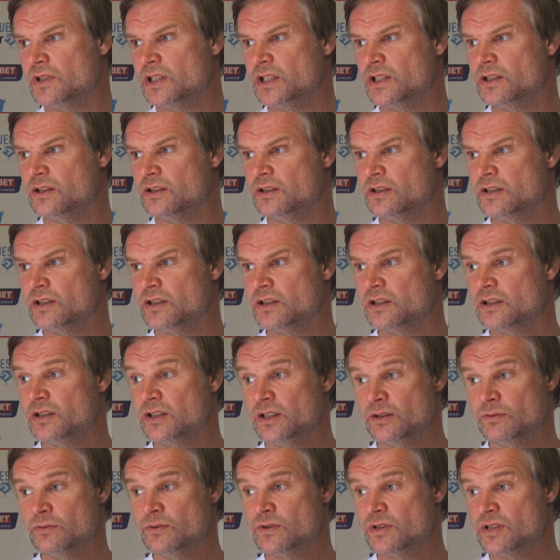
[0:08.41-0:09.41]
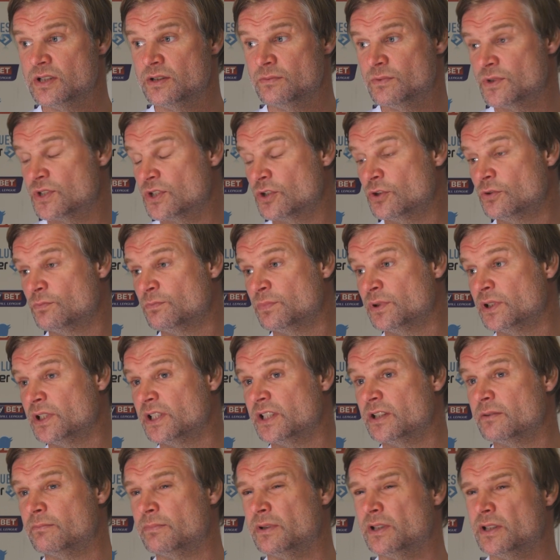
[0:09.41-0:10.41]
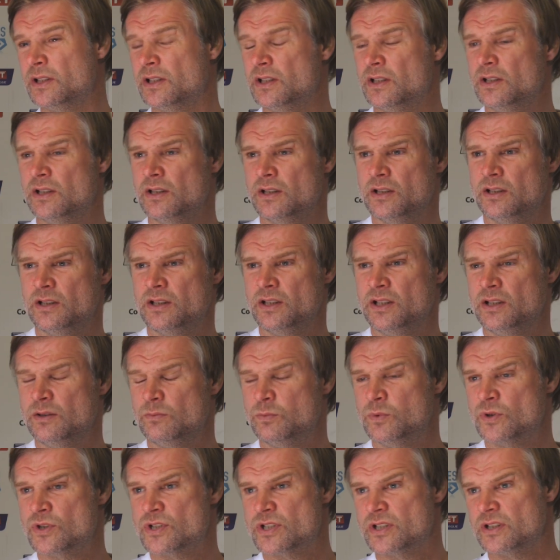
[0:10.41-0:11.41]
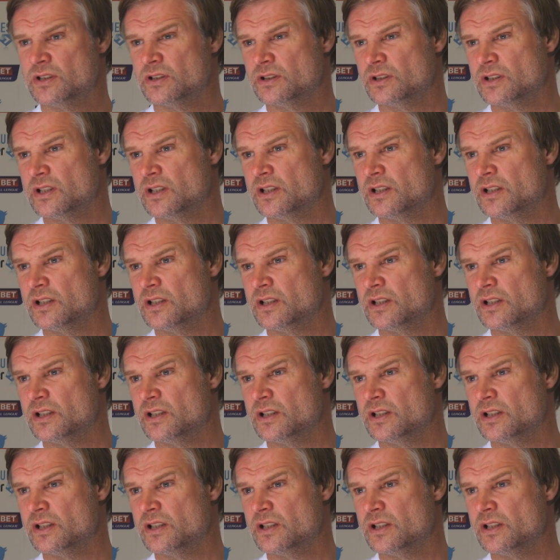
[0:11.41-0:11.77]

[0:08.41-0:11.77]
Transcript: and he was a good player, but he wasn't